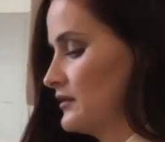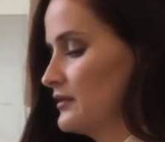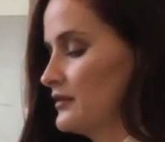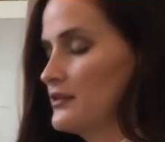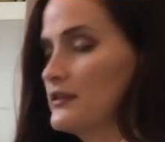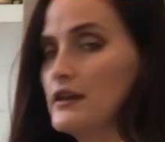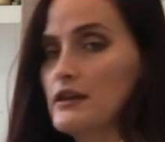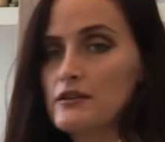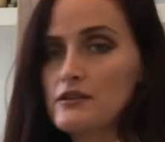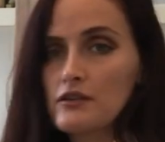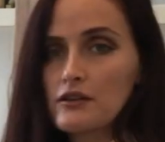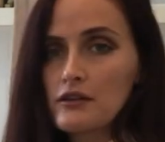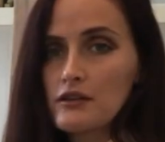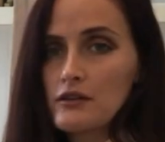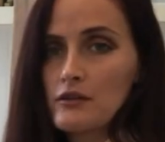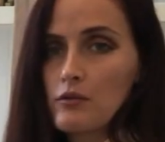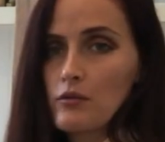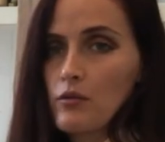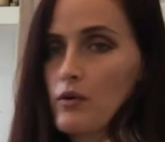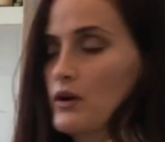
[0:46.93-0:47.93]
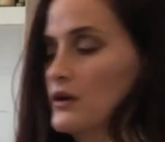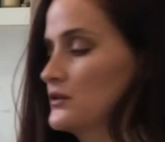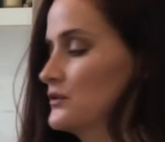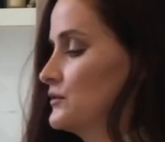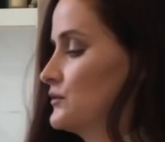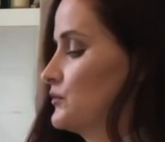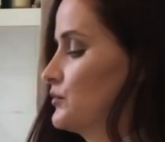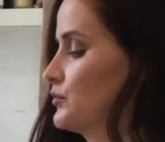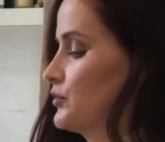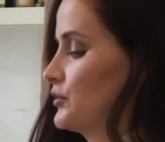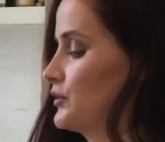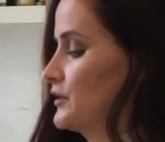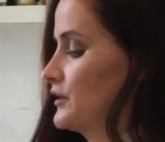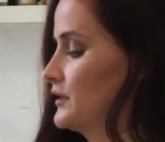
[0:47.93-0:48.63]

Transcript: Then you're going to want to put,